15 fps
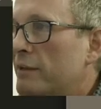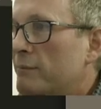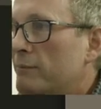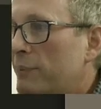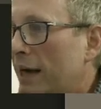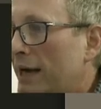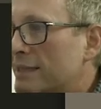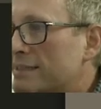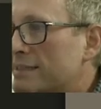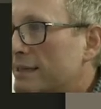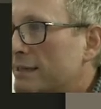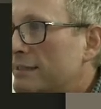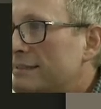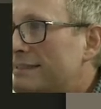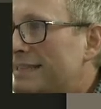but
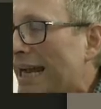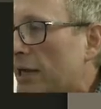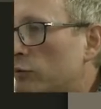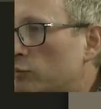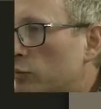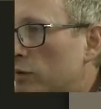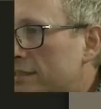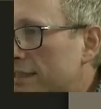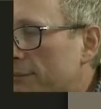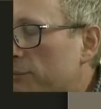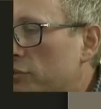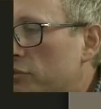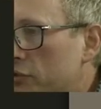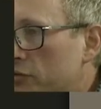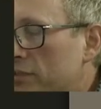downwards it
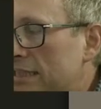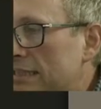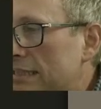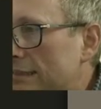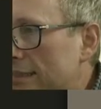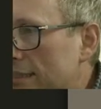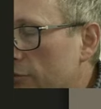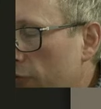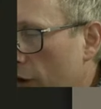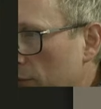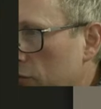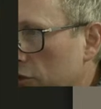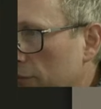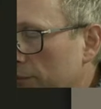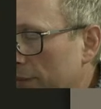produces a
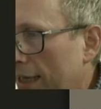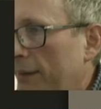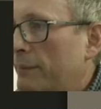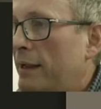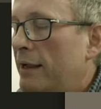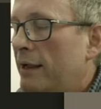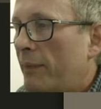disruption beam.